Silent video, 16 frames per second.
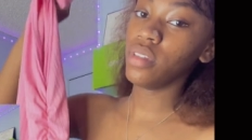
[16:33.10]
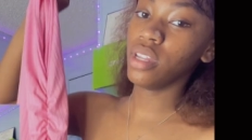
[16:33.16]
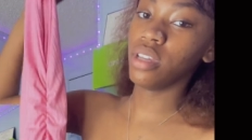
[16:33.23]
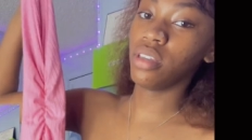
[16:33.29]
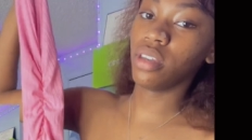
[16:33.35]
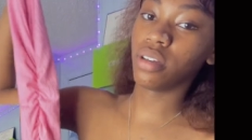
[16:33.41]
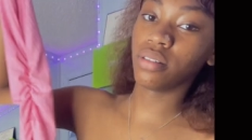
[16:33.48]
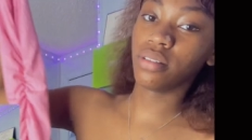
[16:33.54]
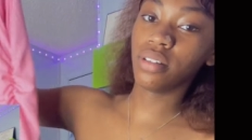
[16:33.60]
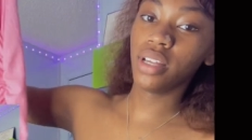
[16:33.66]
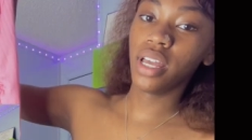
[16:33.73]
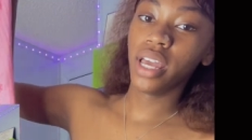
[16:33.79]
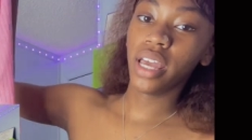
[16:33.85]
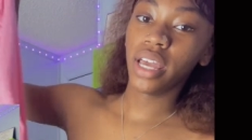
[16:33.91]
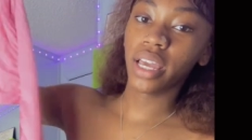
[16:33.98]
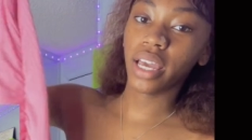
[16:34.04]
You know,
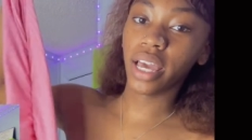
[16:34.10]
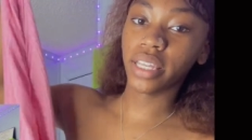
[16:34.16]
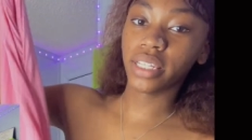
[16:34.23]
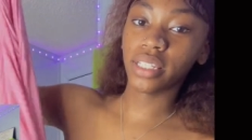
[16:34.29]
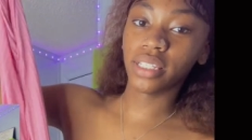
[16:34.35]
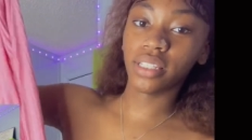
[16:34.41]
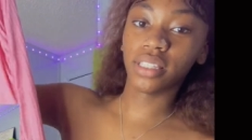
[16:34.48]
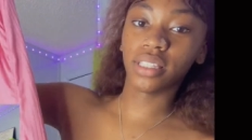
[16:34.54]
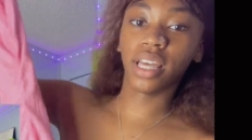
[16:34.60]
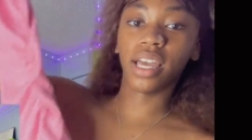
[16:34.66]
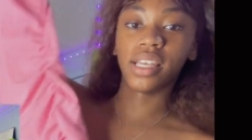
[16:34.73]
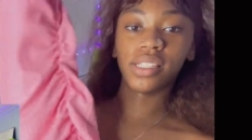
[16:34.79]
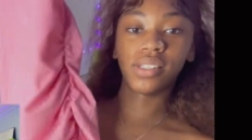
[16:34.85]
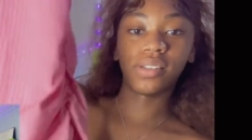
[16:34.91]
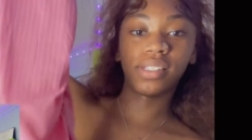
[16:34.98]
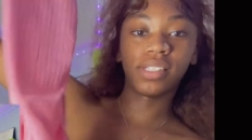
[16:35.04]
got the little
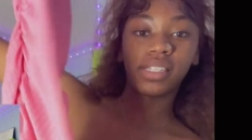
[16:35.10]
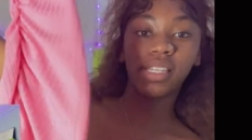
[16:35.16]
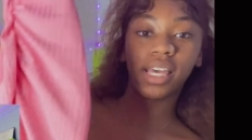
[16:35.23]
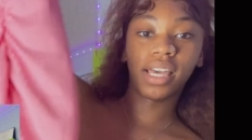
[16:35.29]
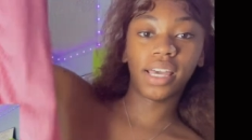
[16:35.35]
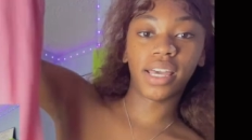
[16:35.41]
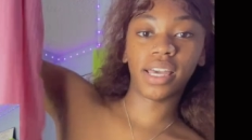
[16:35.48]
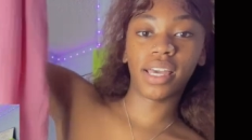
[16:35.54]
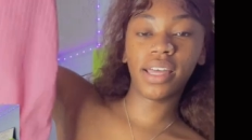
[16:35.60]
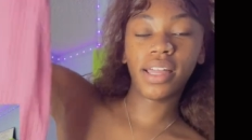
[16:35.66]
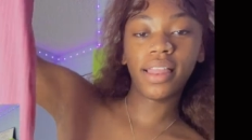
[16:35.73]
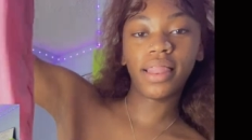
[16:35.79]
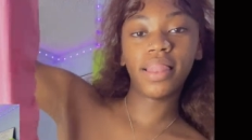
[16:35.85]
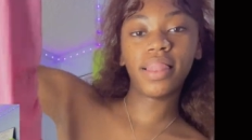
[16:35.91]
things on the side.